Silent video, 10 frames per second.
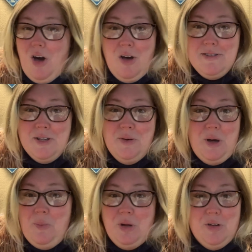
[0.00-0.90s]
also
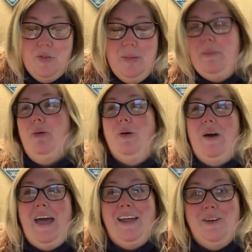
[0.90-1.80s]
wonderful people
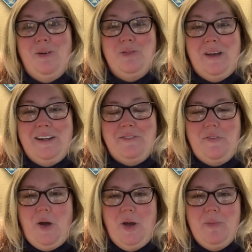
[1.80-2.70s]
at Old Reading
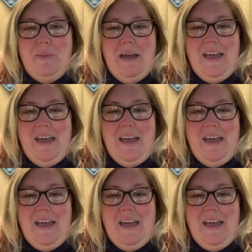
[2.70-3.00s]
Farm.